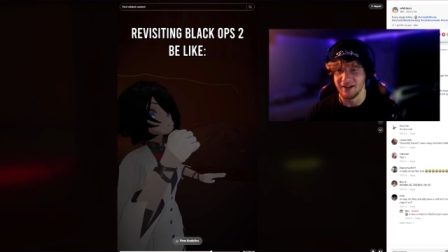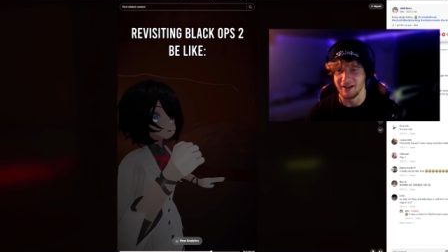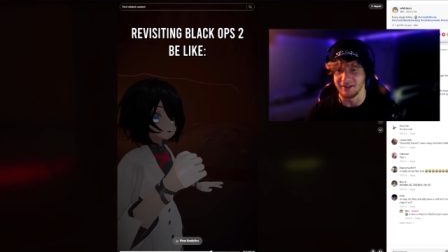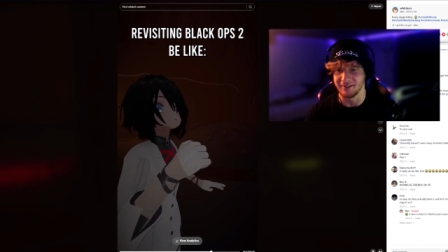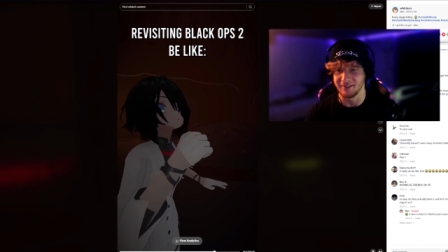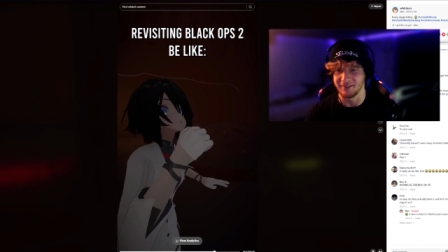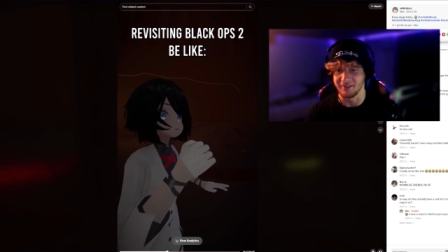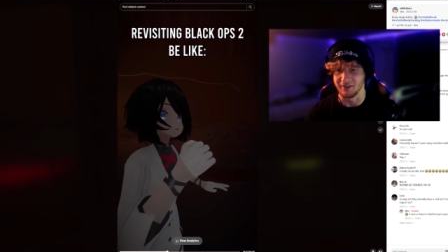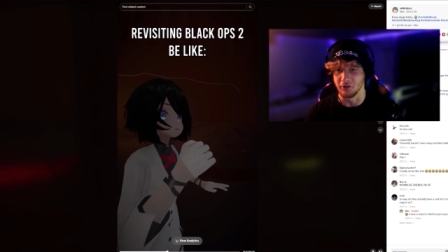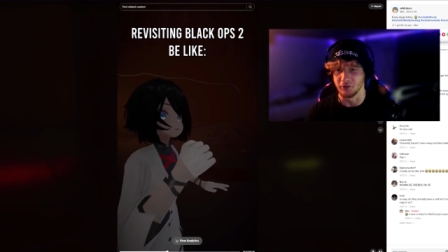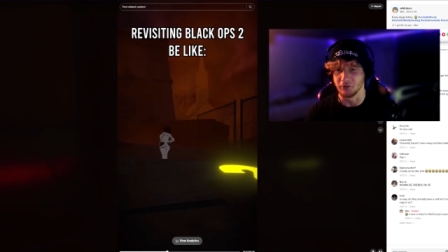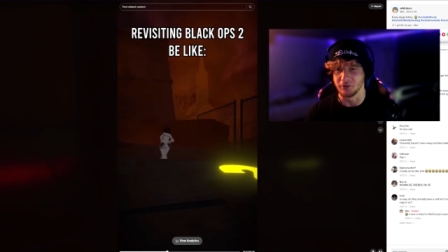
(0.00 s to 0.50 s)
and
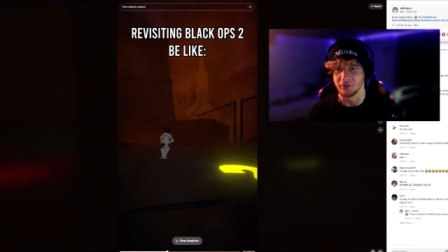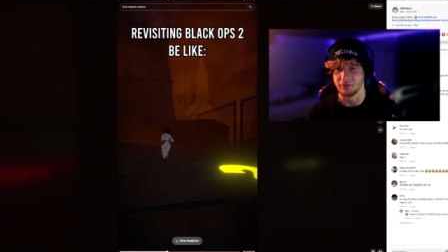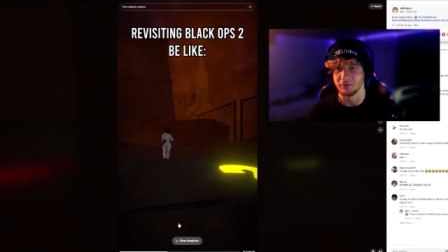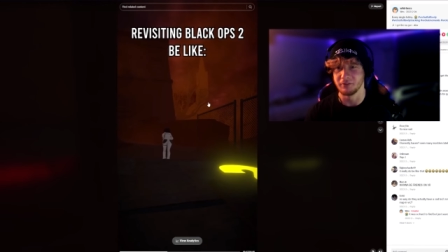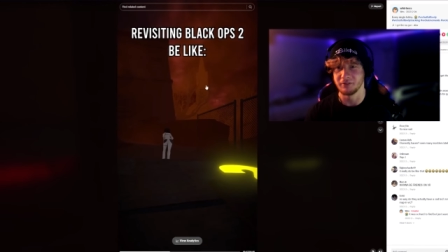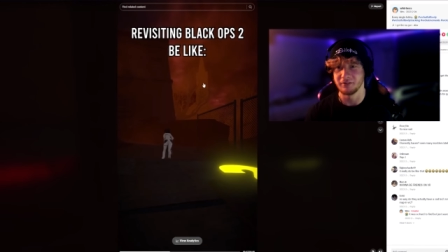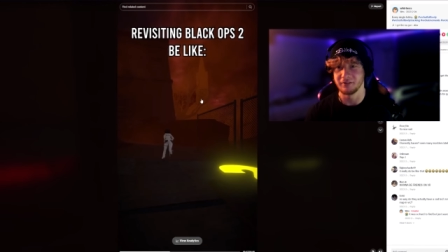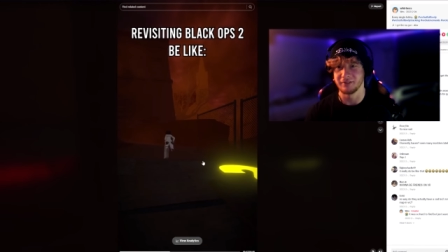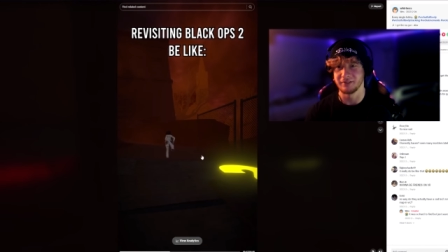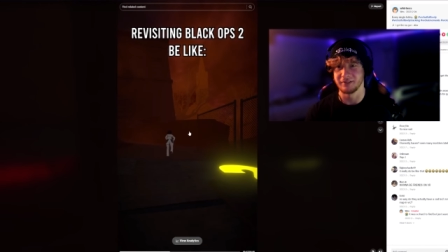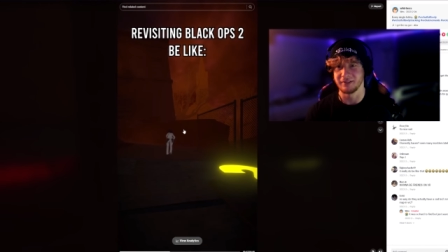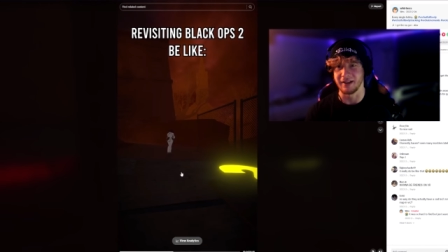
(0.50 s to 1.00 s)
still,
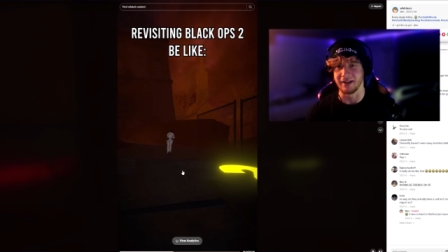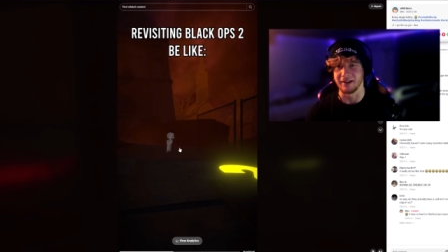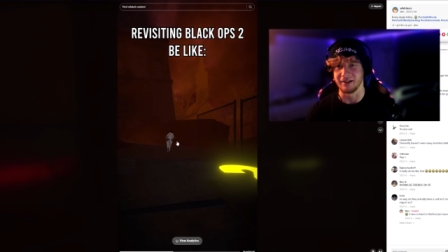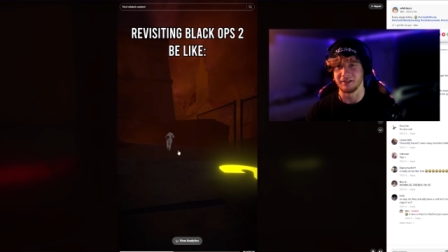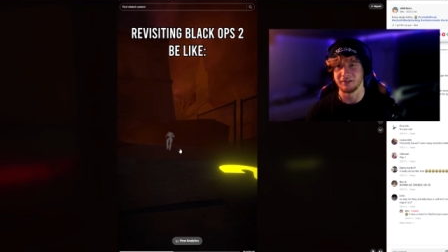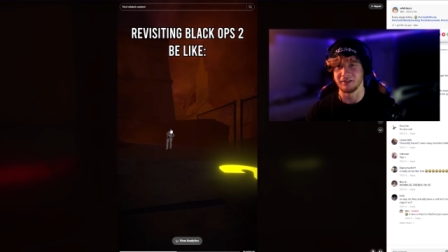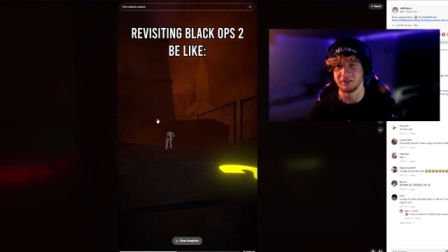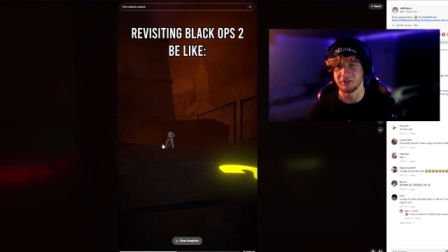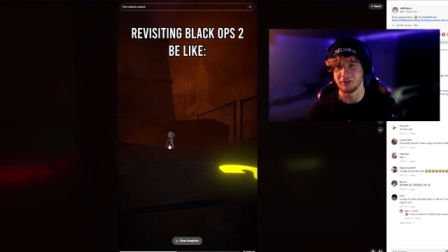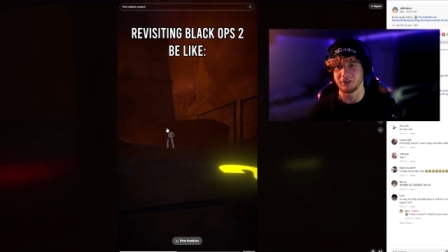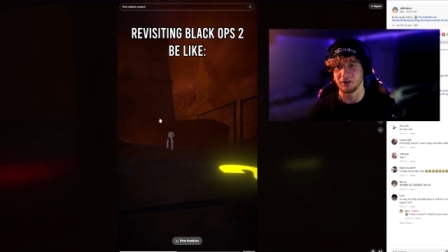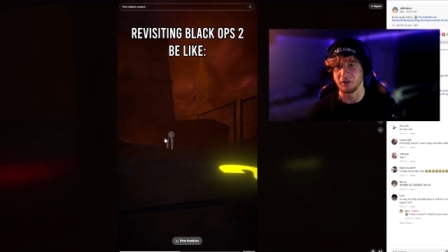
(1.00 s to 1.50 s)
like,
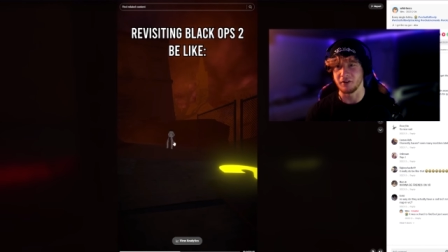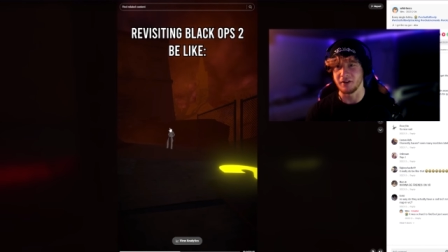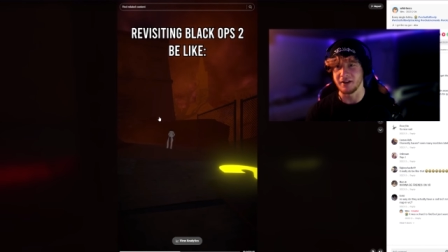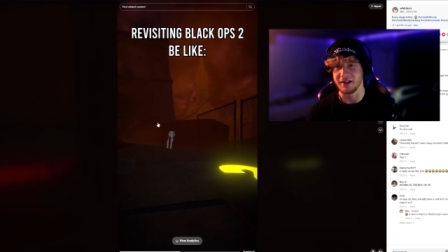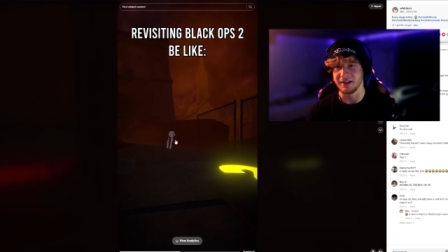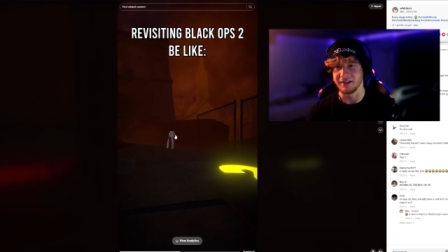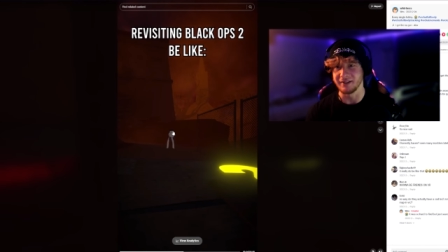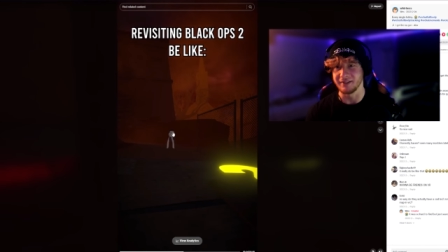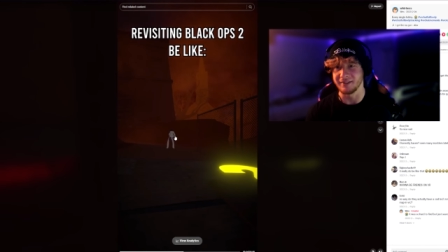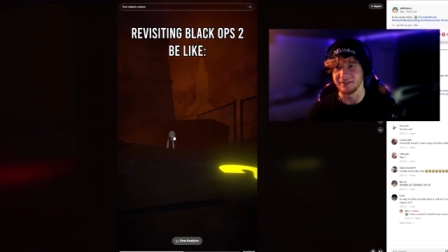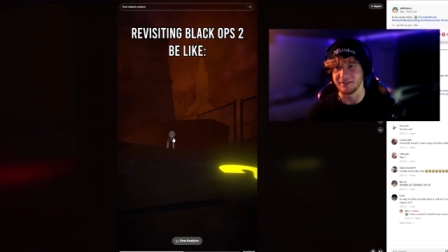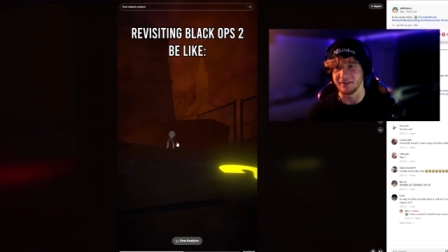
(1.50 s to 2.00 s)

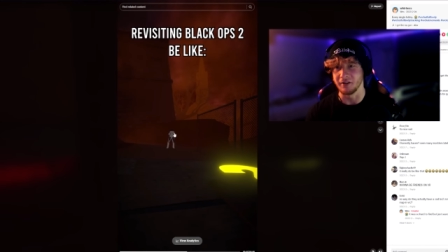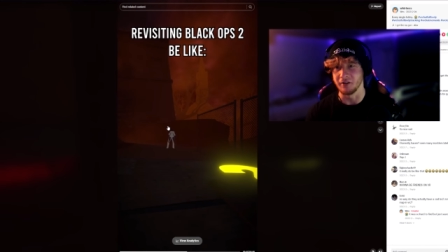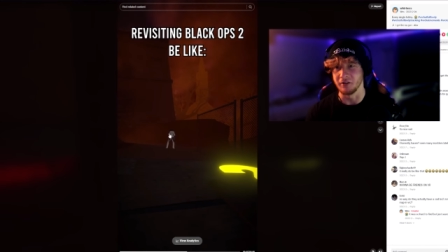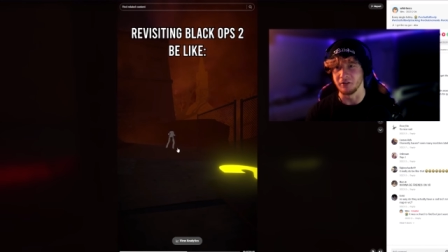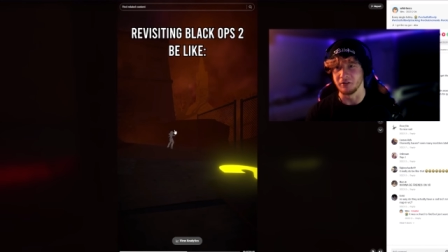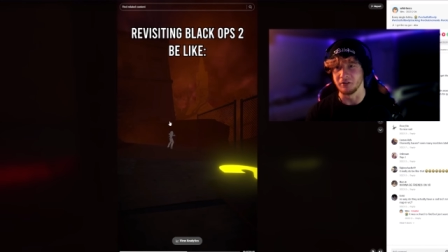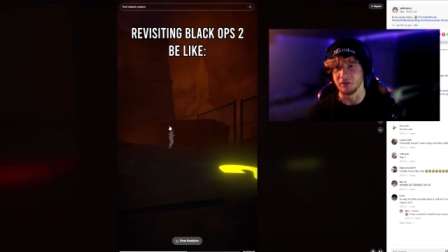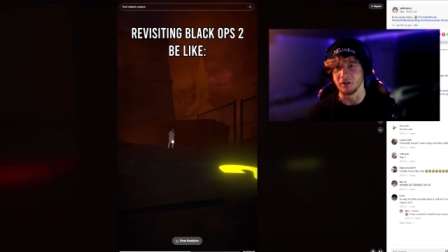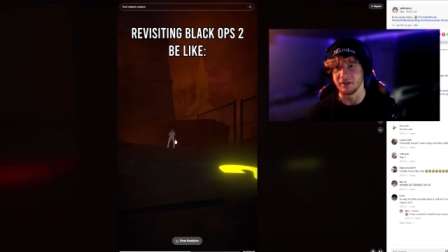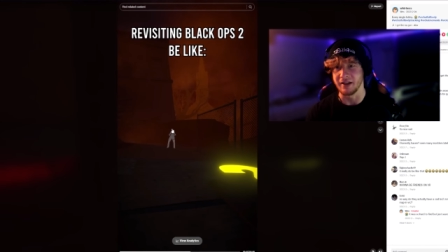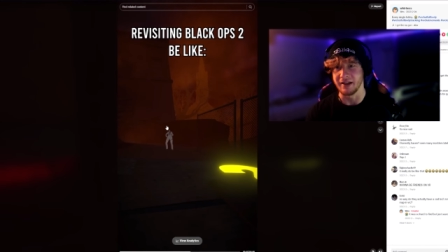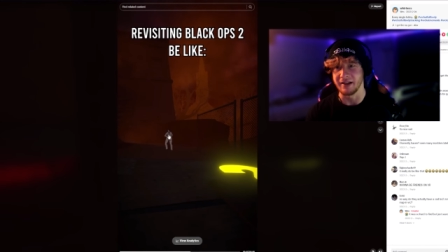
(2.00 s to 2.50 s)
turning and still
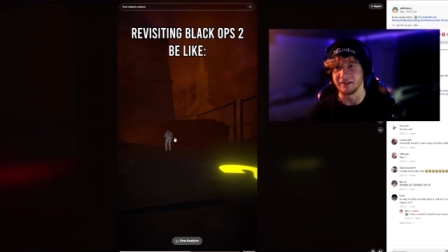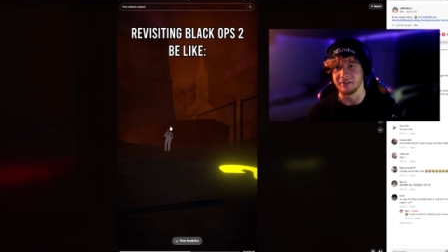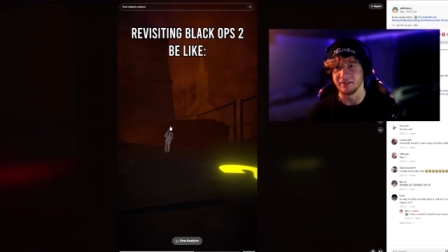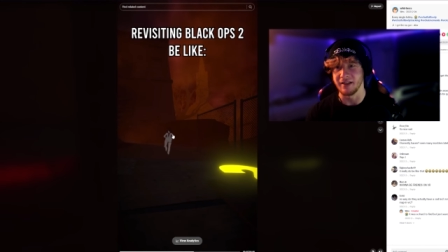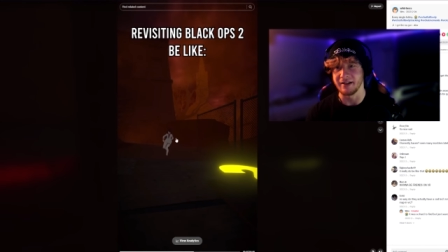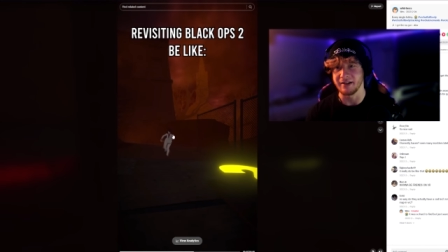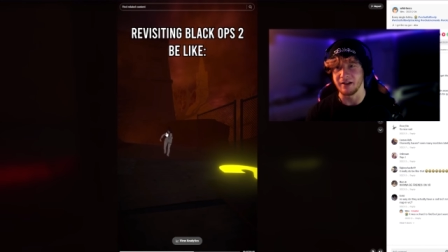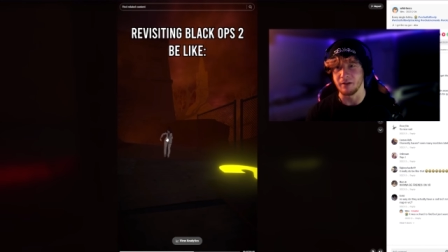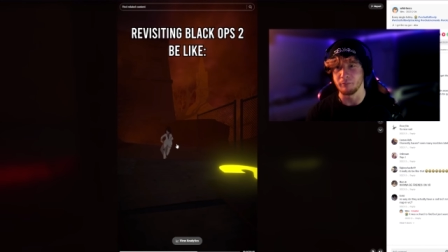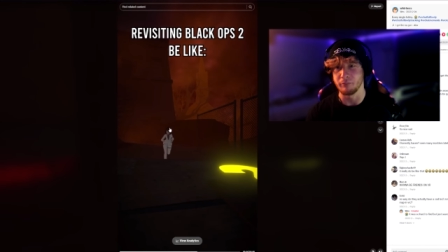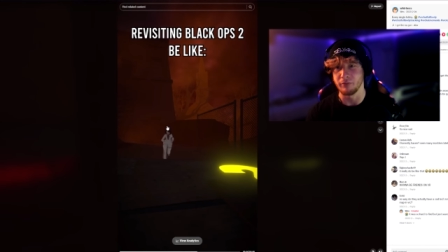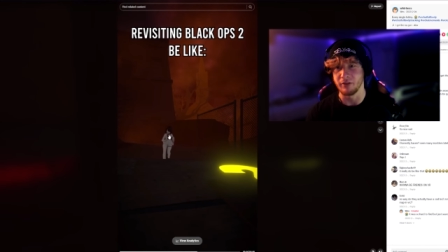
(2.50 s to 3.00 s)
looking like I'm